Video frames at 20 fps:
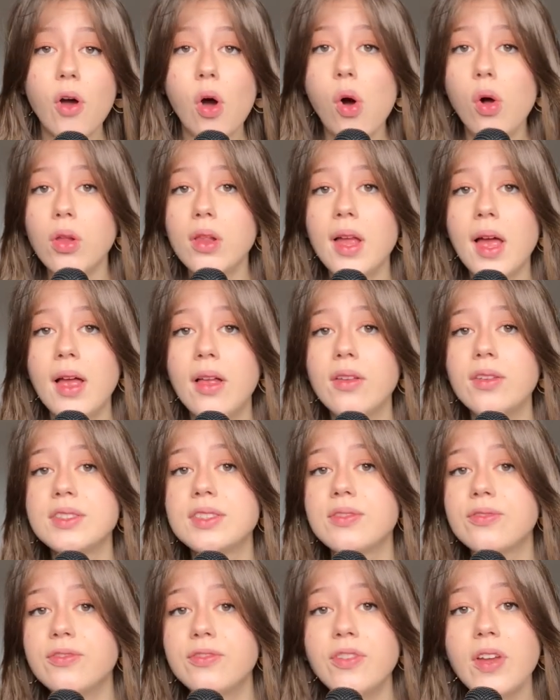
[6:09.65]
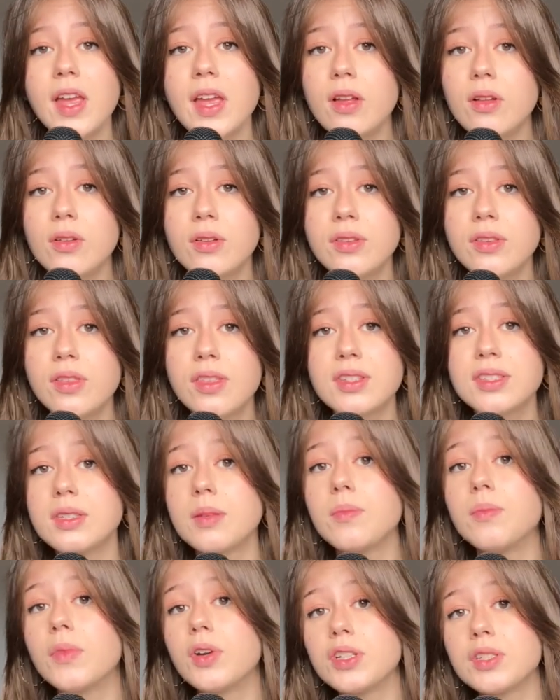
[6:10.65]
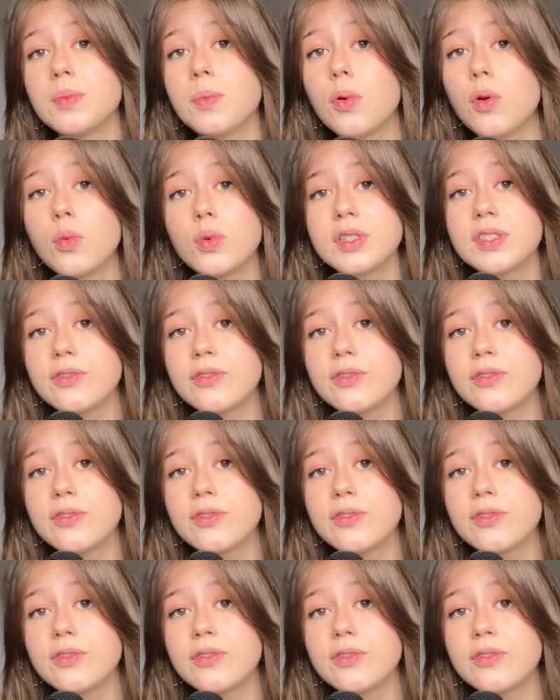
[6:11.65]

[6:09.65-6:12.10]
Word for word: all else failed, the submersible was